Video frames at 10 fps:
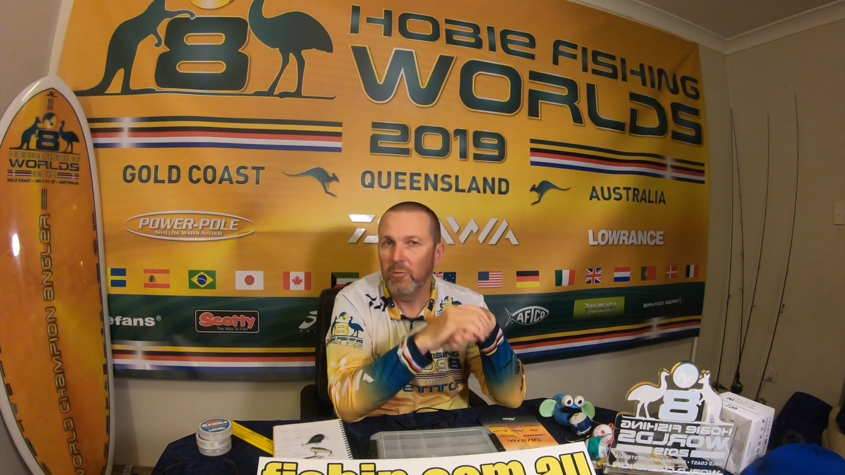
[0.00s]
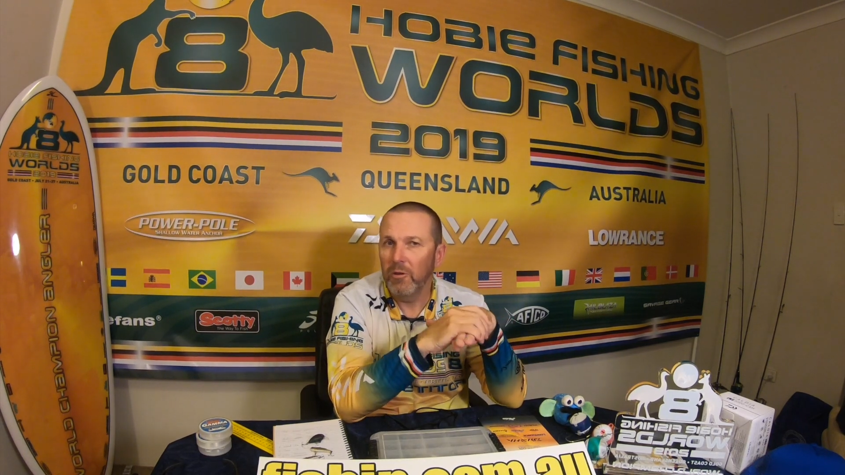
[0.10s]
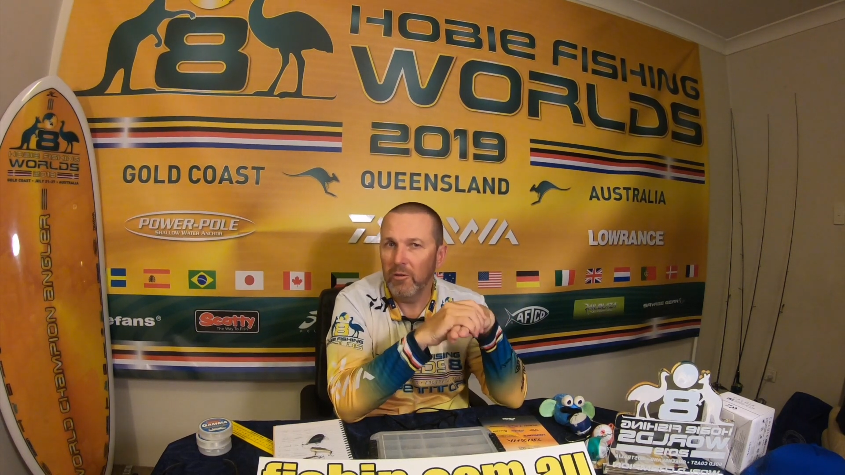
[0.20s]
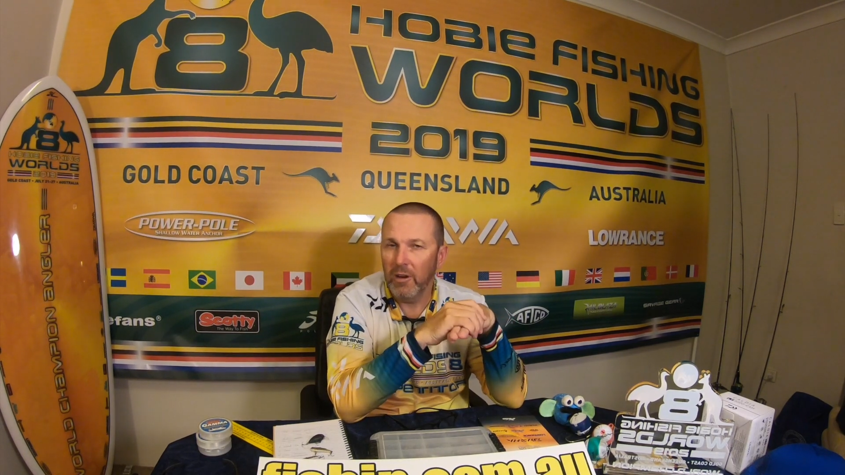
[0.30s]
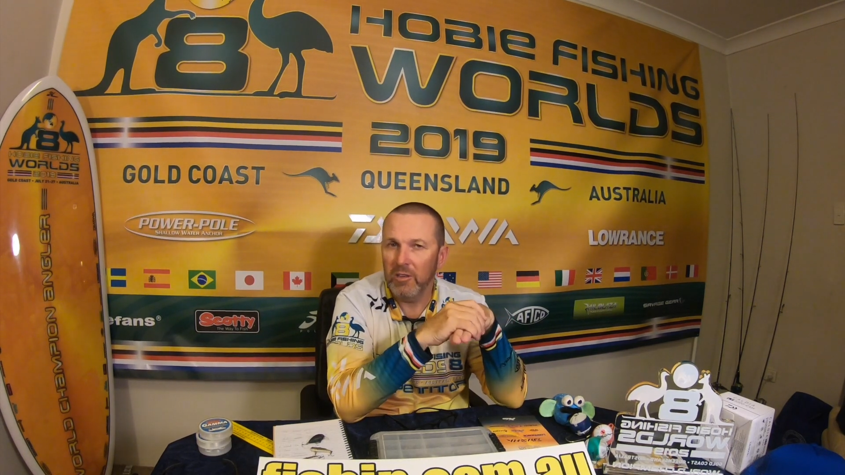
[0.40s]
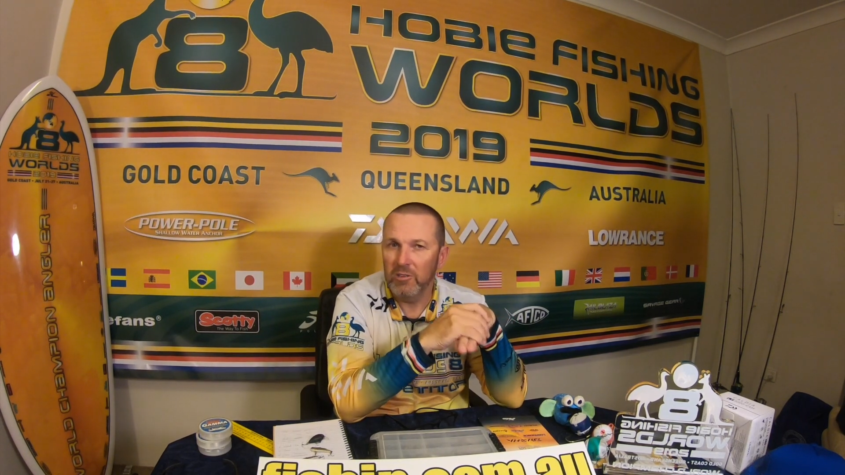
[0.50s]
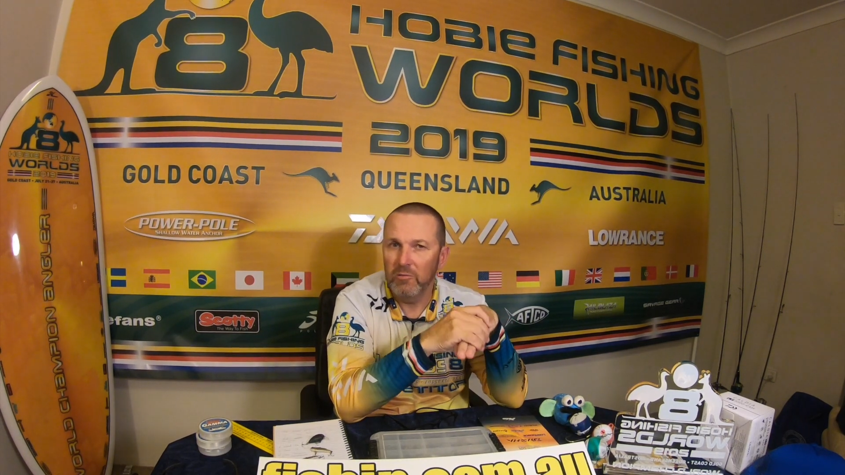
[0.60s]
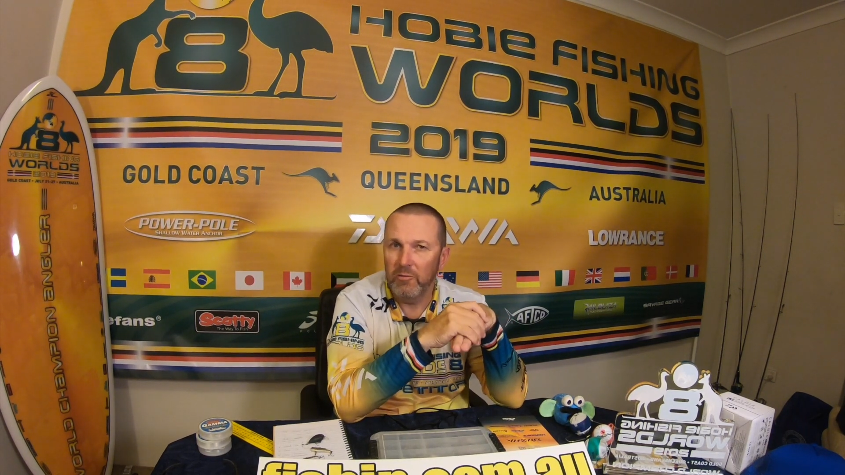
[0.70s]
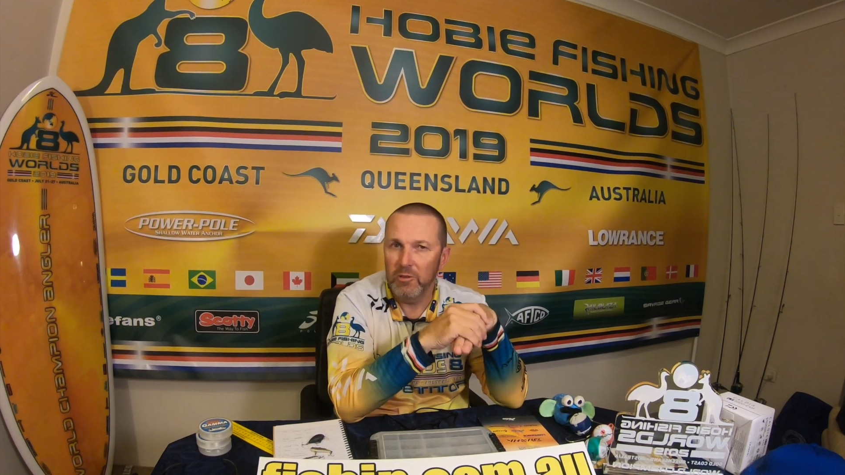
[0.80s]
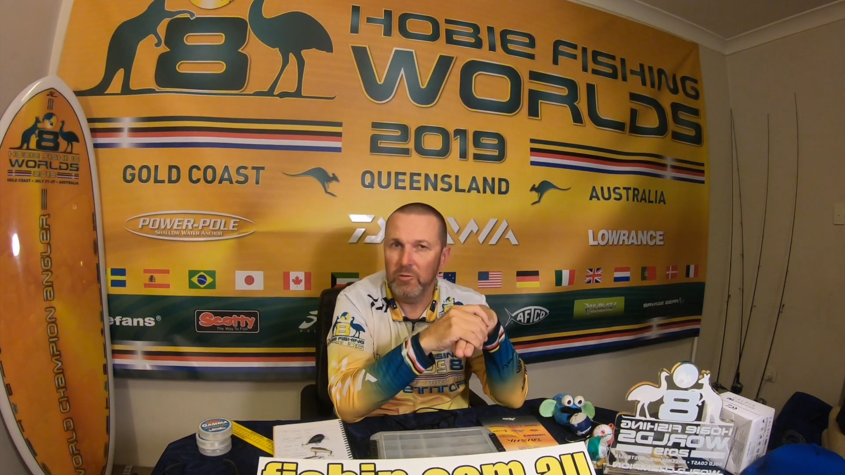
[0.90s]
but not actually
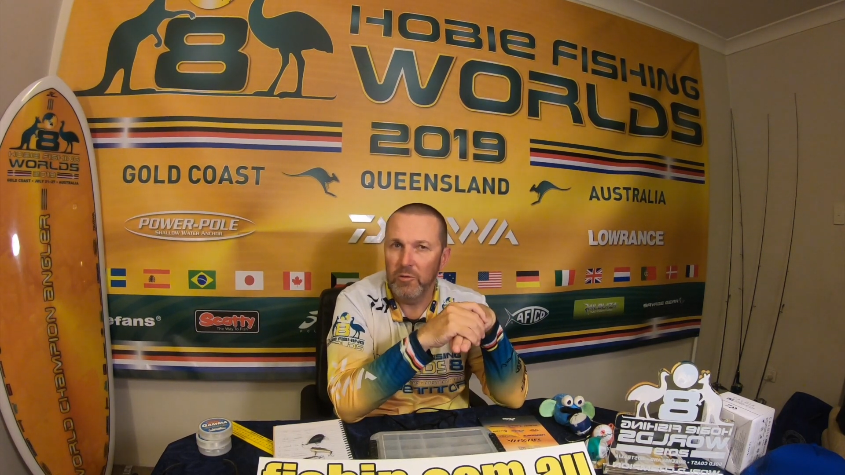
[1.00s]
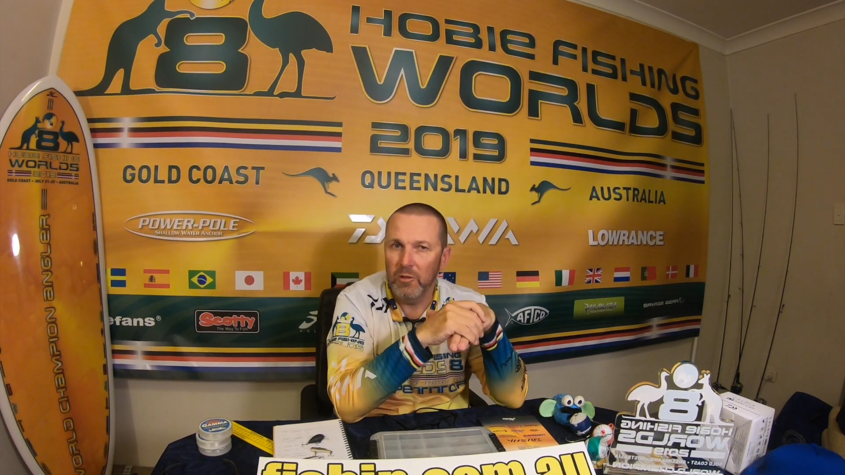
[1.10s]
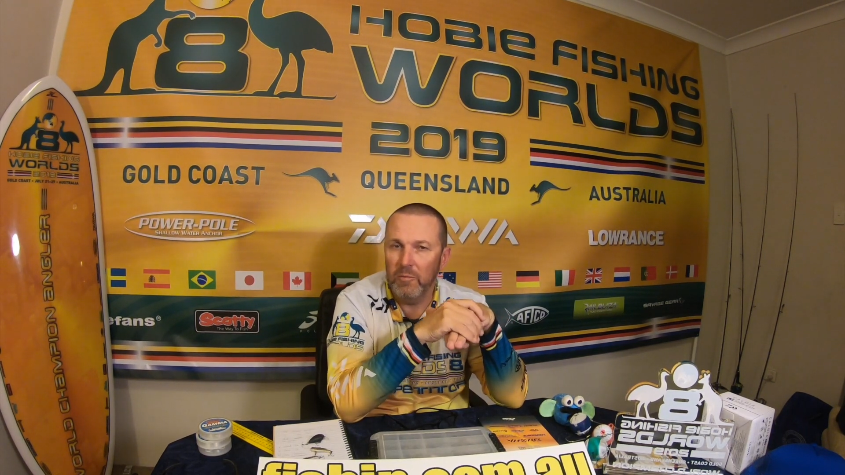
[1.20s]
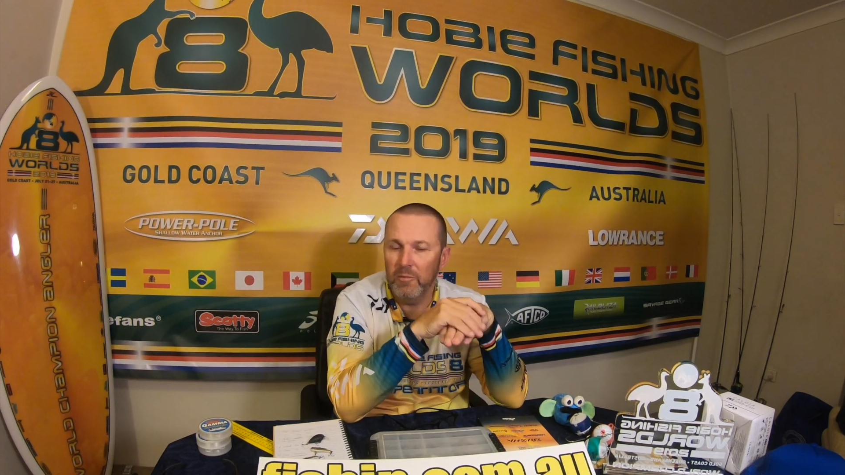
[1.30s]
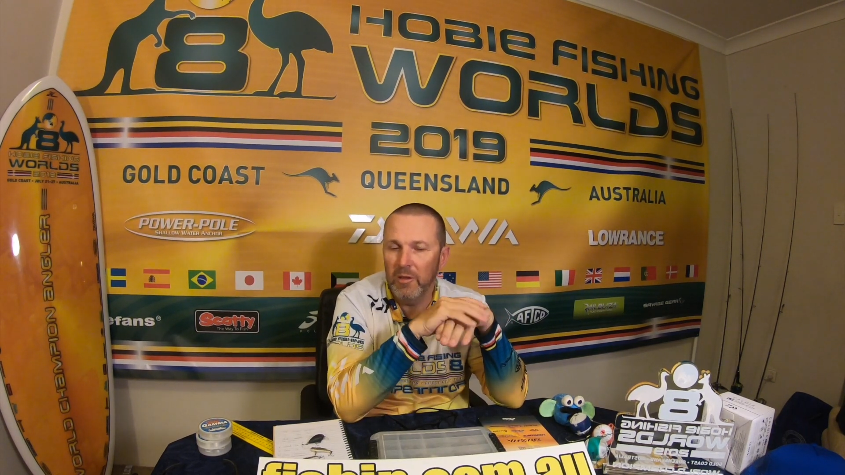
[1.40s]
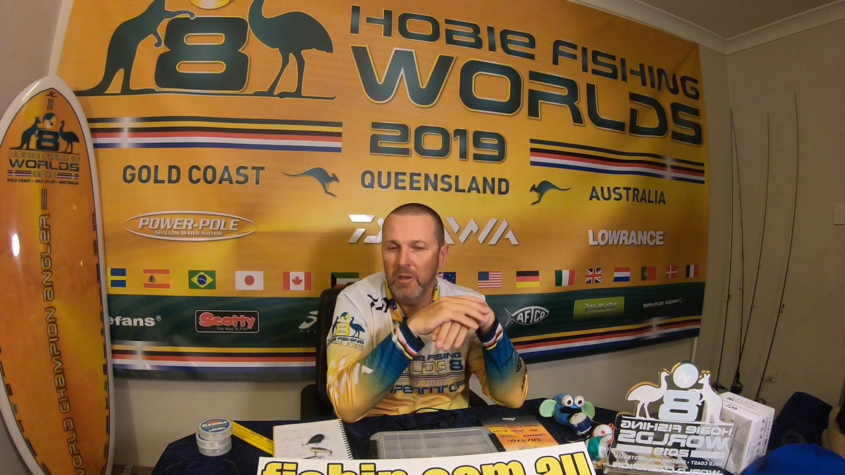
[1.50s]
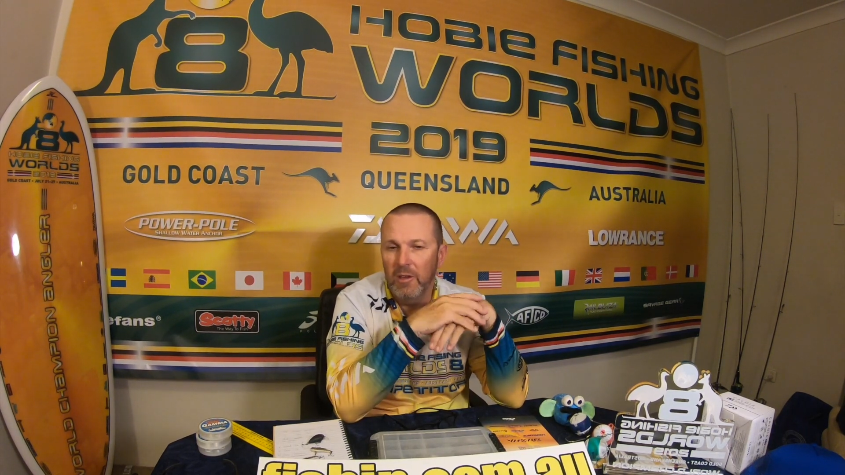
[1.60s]
fish for them.